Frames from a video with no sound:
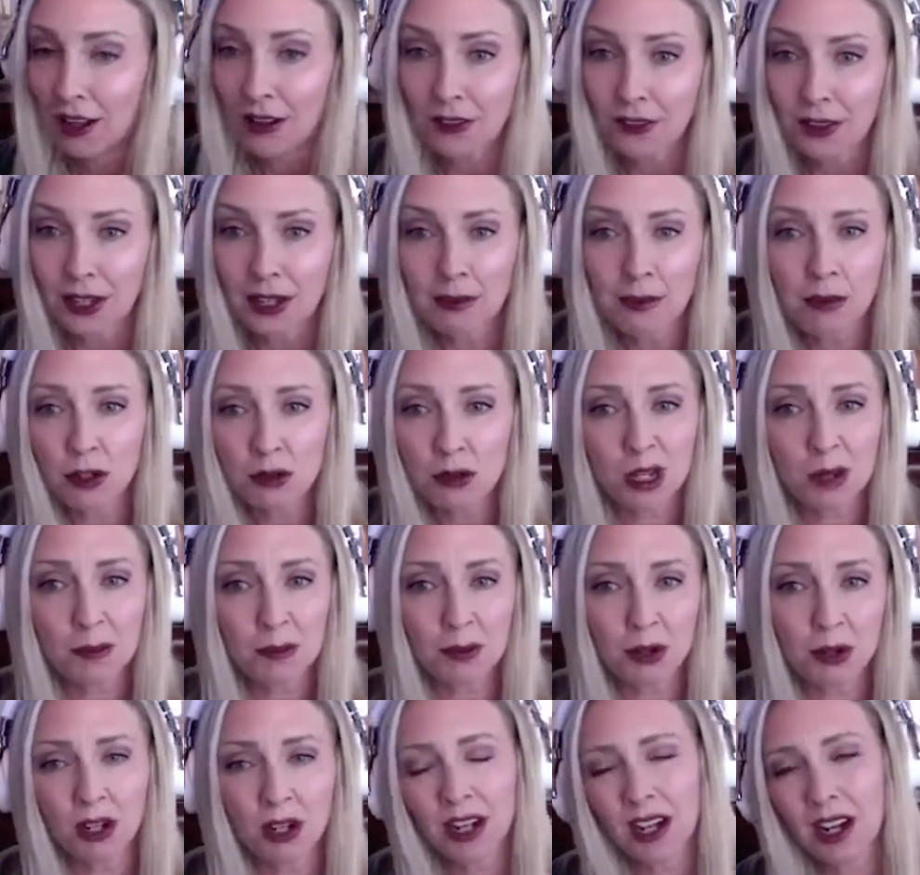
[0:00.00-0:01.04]
Like most
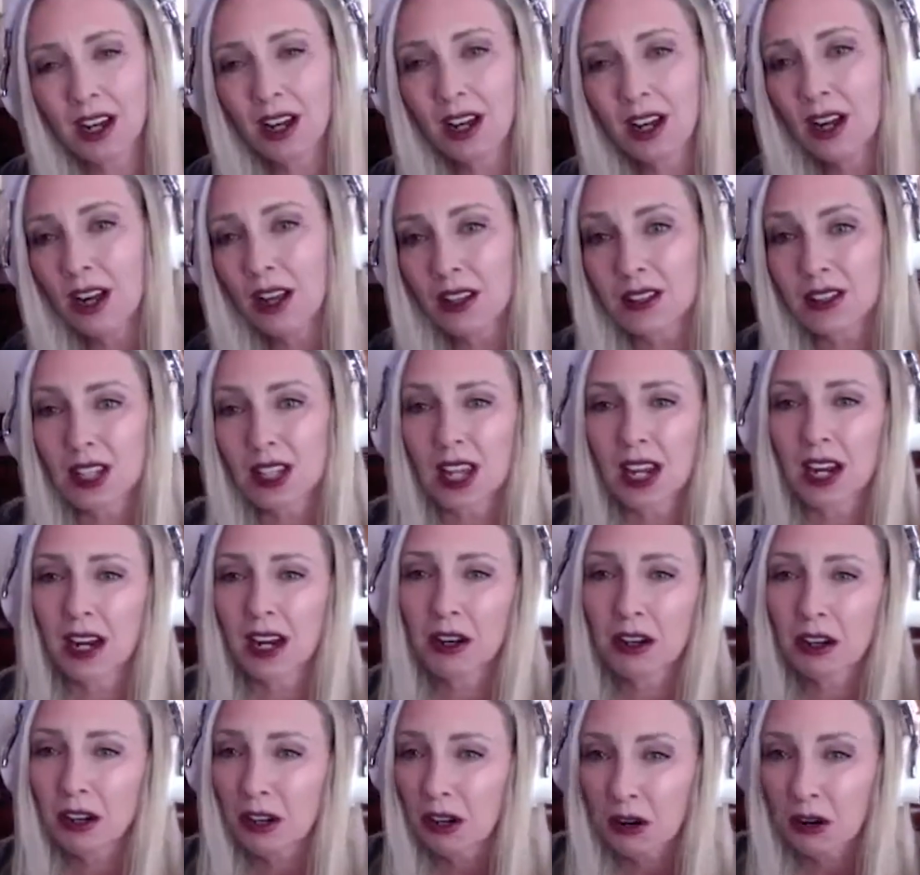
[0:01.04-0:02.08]
people are like, oh, that's like,
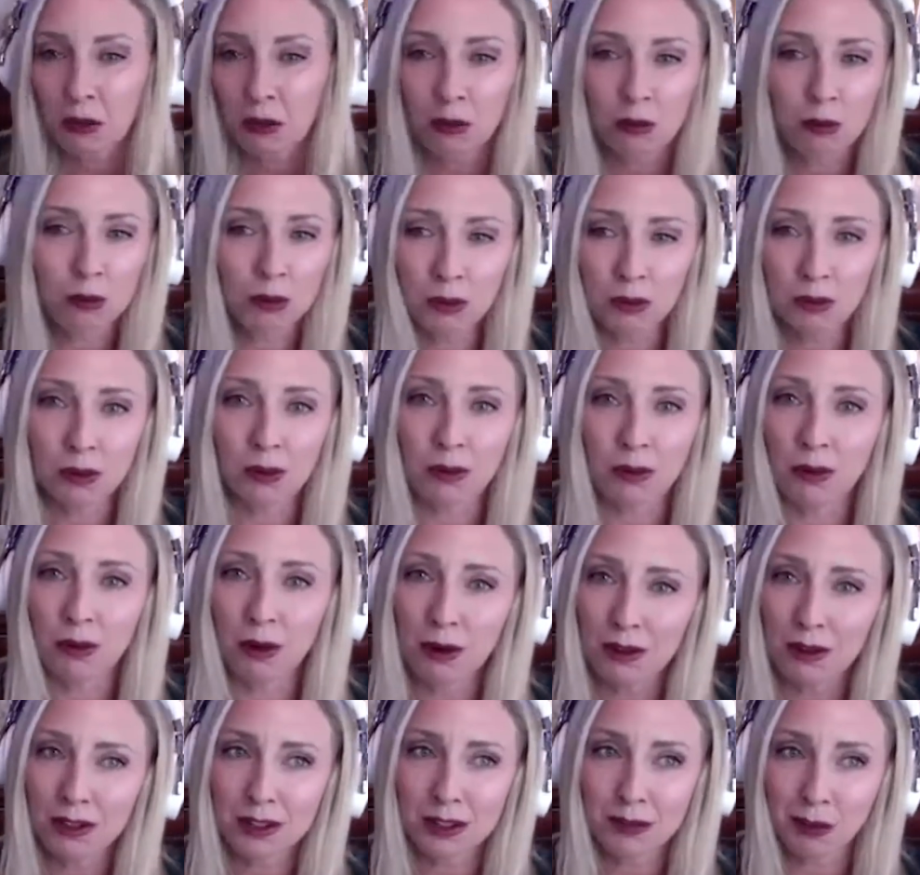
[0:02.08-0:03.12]
woo woo,
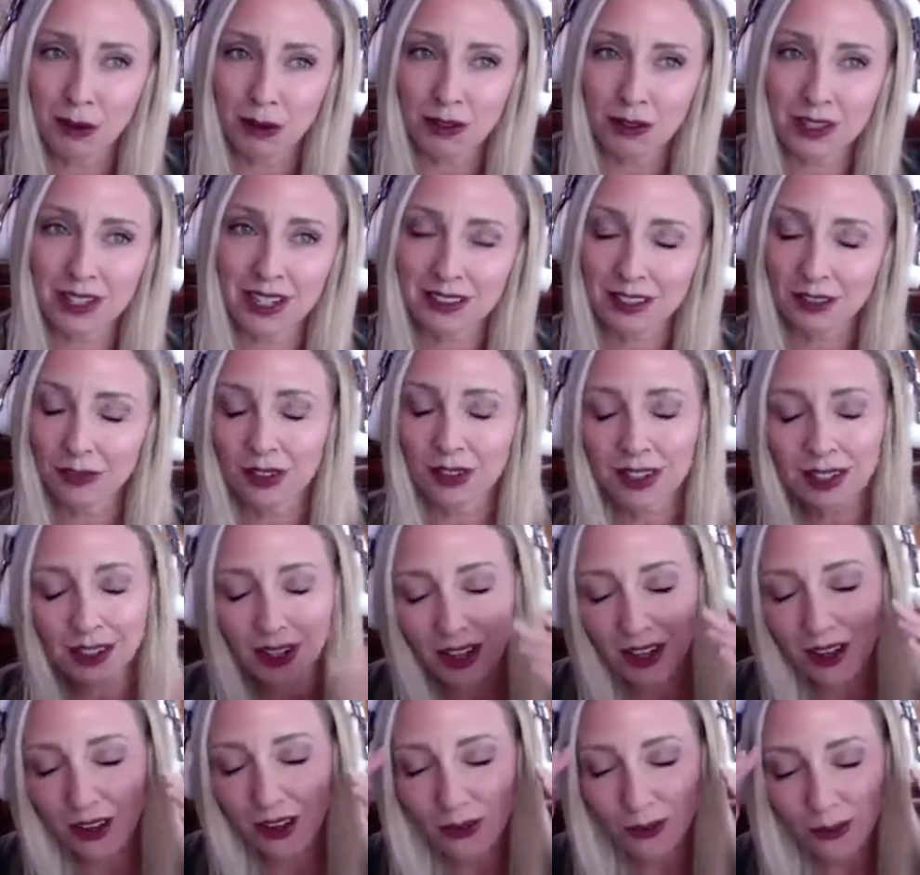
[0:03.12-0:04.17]
hocus pocus kind of stuff. Like,
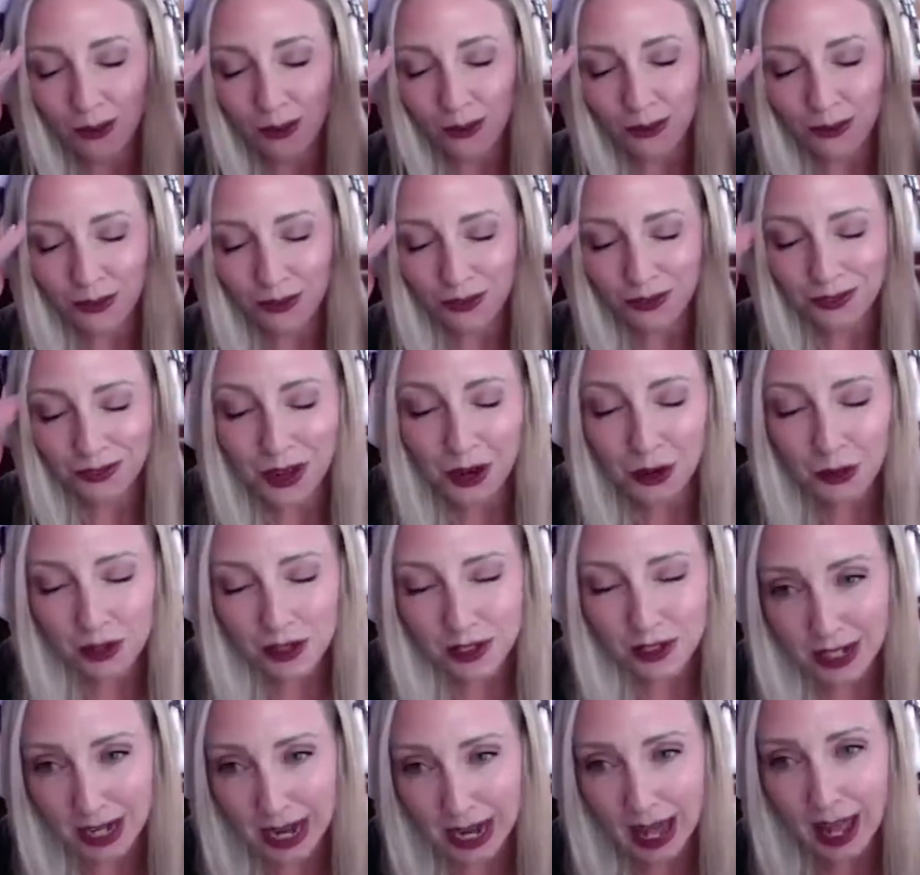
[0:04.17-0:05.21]
no,
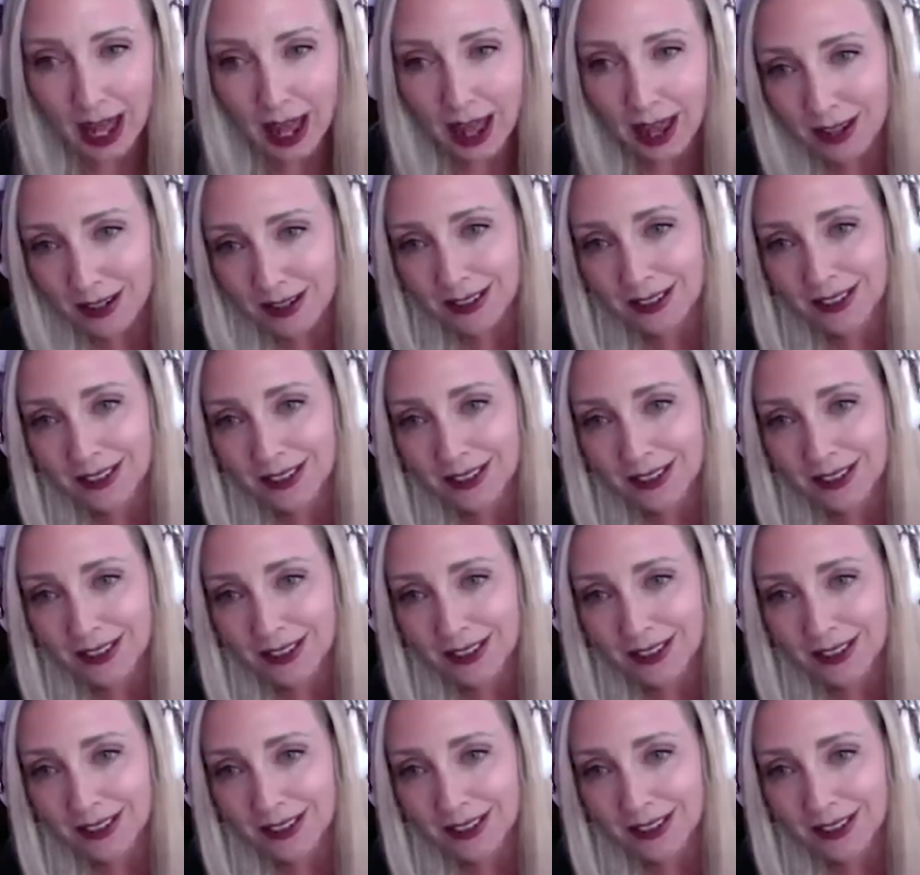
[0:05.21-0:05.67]
it's not.